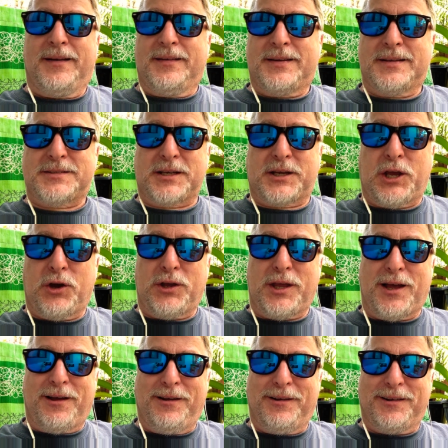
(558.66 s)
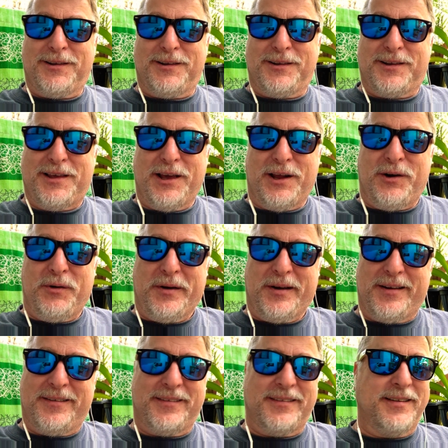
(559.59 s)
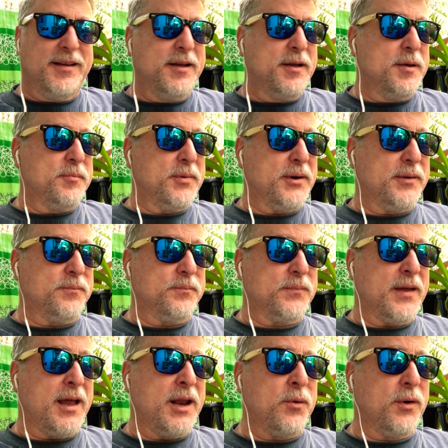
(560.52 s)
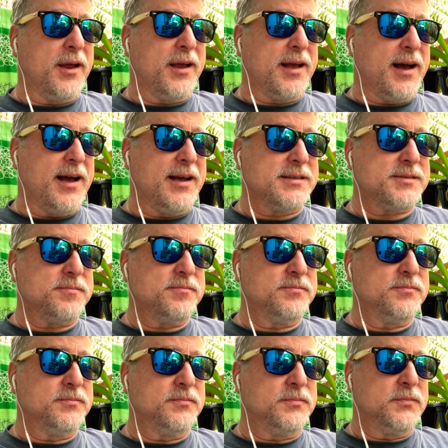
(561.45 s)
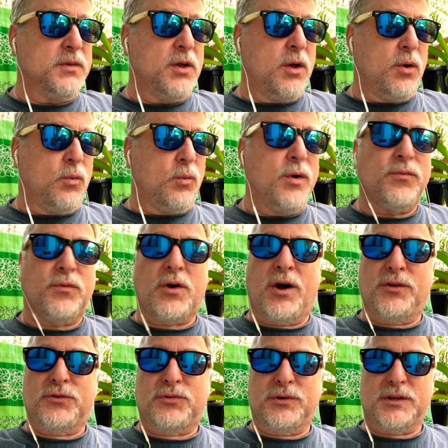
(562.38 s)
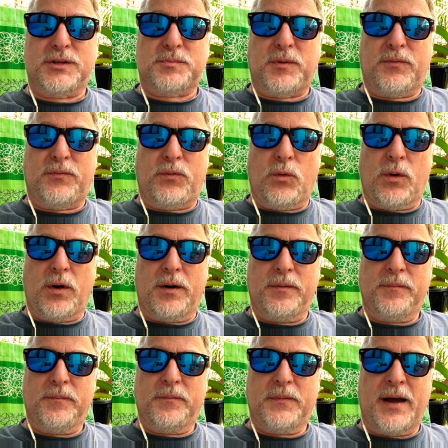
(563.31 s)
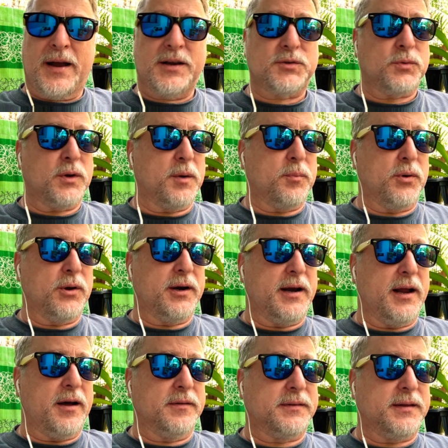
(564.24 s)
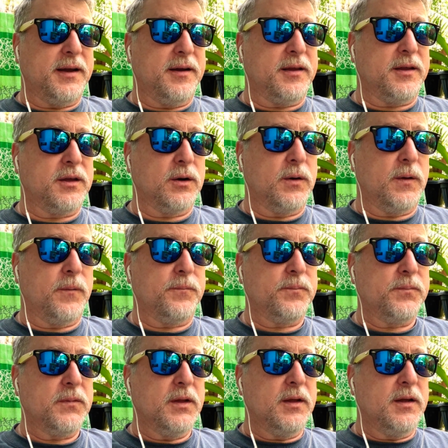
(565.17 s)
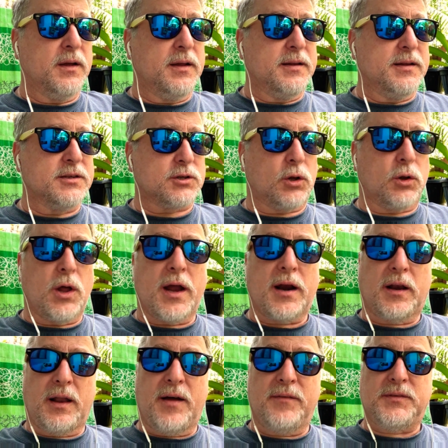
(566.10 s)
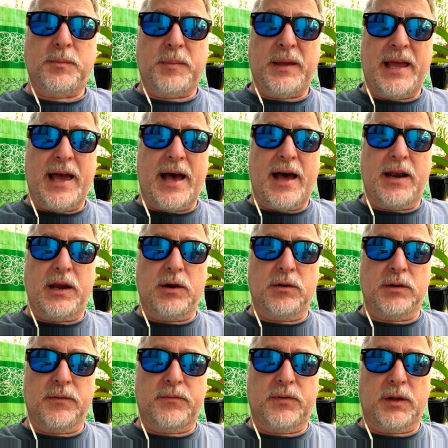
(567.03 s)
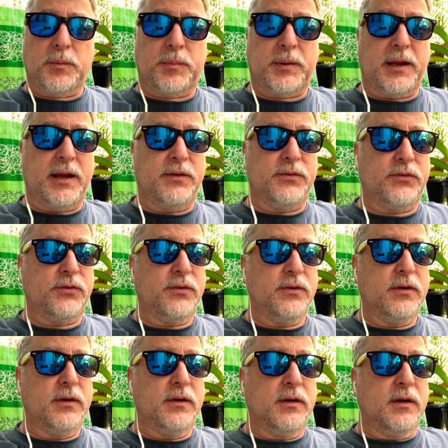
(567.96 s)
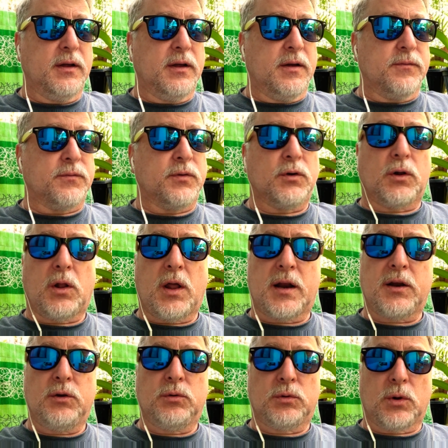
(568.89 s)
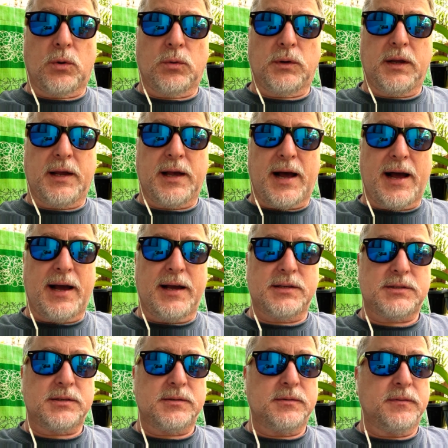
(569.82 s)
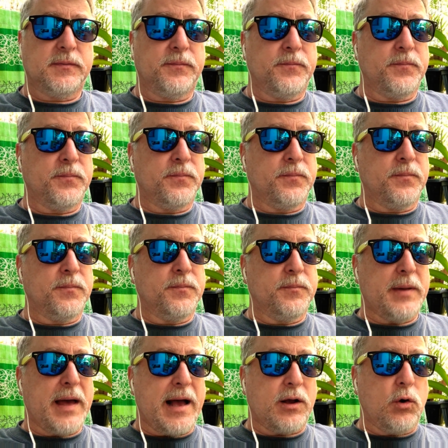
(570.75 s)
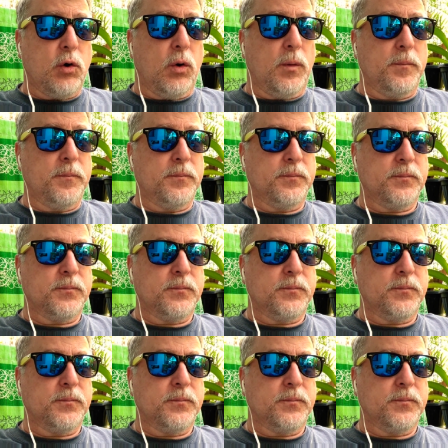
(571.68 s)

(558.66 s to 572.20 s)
Does it kill you? But anyway, guys, we've gone through this before. I just want to put it out there. There's a lot of love to be had here in the Philippines. For a lot of you lonely guys back home,